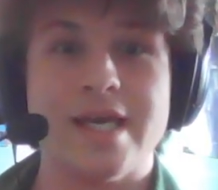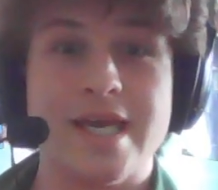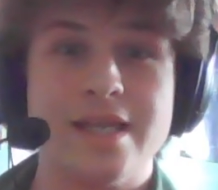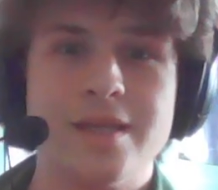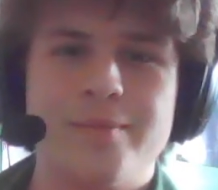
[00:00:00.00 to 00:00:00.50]

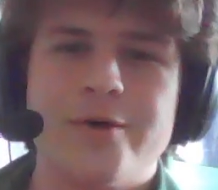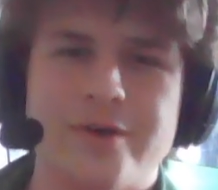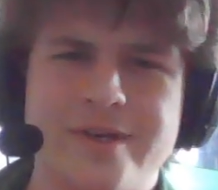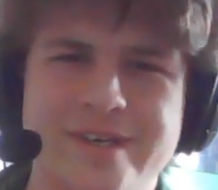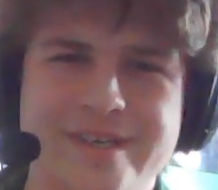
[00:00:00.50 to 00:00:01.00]
in the
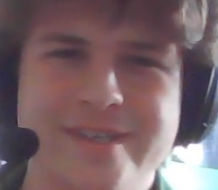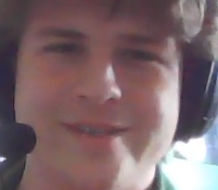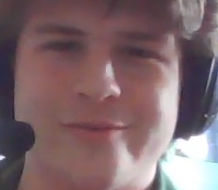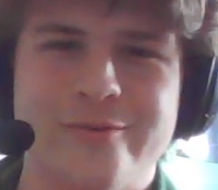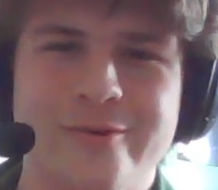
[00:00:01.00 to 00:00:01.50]
book,
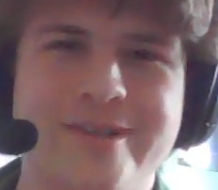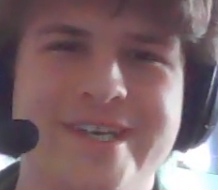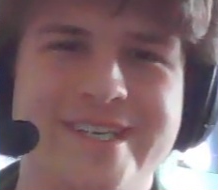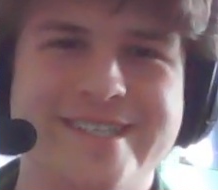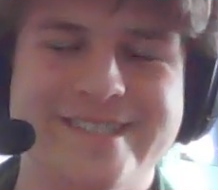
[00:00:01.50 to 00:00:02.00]
the rule
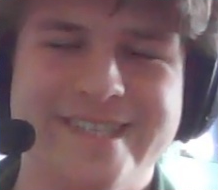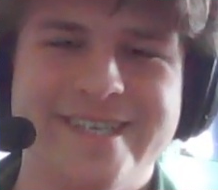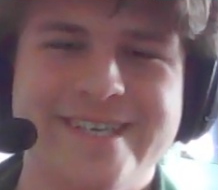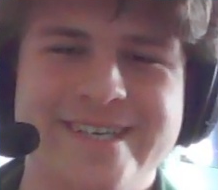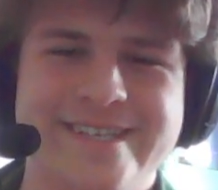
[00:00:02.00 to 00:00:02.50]
is
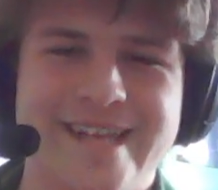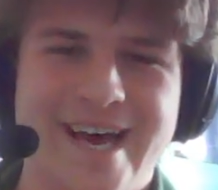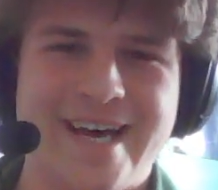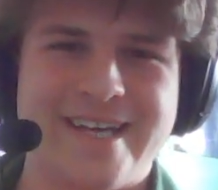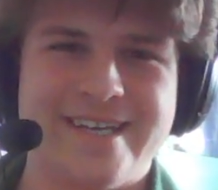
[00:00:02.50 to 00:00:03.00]
that